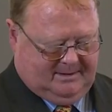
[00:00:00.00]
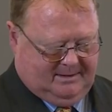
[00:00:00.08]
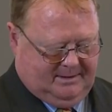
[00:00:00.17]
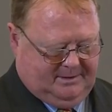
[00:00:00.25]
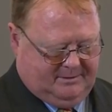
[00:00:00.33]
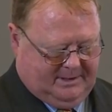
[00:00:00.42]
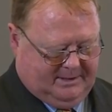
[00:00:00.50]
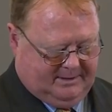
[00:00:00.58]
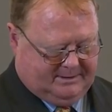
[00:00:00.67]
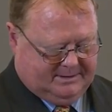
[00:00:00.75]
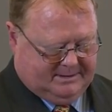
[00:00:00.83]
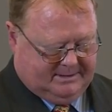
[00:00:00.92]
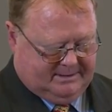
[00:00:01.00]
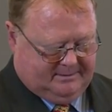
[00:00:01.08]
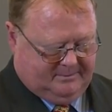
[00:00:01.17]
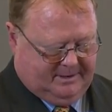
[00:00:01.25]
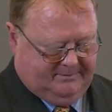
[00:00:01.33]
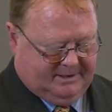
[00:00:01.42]
And do you agree that
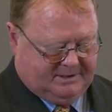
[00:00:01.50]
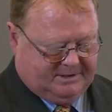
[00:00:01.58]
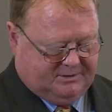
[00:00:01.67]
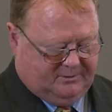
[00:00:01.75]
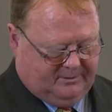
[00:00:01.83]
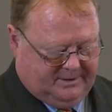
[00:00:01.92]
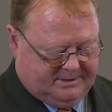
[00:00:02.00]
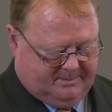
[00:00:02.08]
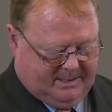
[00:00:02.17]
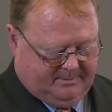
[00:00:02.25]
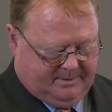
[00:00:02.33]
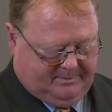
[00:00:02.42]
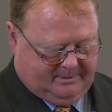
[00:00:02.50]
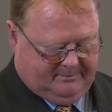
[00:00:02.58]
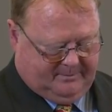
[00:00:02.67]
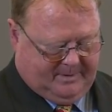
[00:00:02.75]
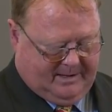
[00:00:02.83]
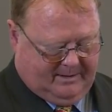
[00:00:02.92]
we even get stories about people
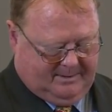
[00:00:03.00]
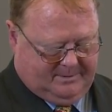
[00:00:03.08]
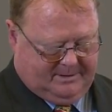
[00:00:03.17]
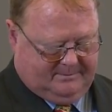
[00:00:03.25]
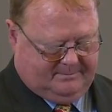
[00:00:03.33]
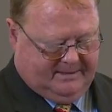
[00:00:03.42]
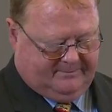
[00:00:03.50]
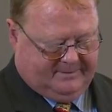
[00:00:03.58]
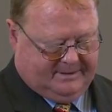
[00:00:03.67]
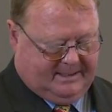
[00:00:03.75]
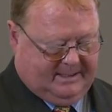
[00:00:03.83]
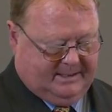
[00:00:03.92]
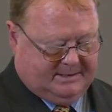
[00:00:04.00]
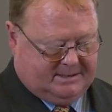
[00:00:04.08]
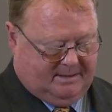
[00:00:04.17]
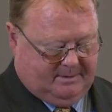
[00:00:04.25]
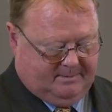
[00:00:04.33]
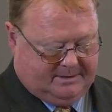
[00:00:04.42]
who've apparently been dead for days
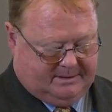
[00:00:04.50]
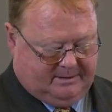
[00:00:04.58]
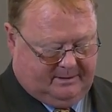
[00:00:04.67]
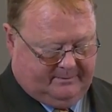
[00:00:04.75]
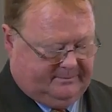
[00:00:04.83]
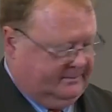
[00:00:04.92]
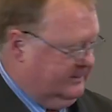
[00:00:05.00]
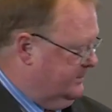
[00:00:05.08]
coming back to life?